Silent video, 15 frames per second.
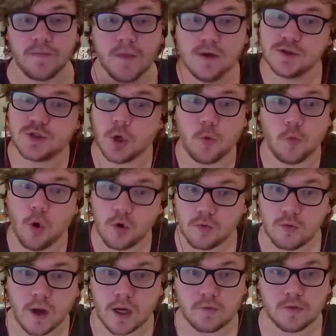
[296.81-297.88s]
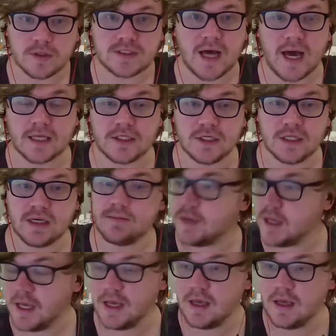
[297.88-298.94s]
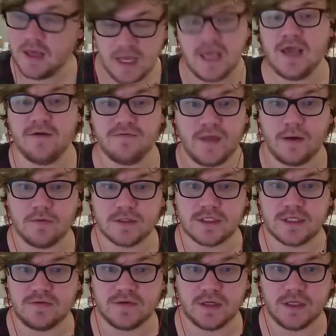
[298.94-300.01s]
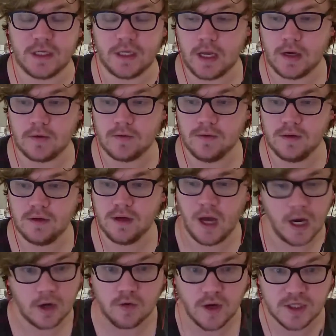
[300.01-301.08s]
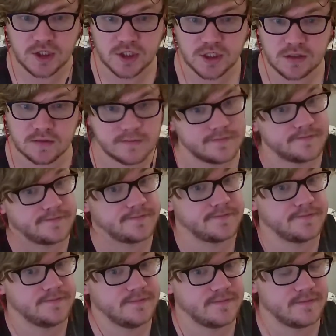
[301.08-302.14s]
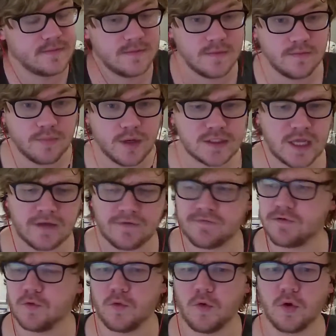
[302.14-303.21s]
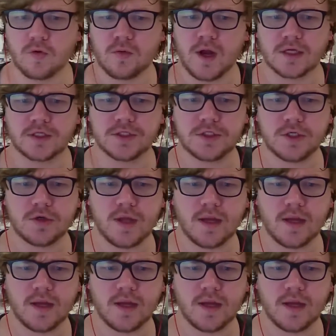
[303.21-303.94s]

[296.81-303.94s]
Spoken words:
So War Rock would die to them, if that was even, a question. Press F for War Rocks, dude. I'm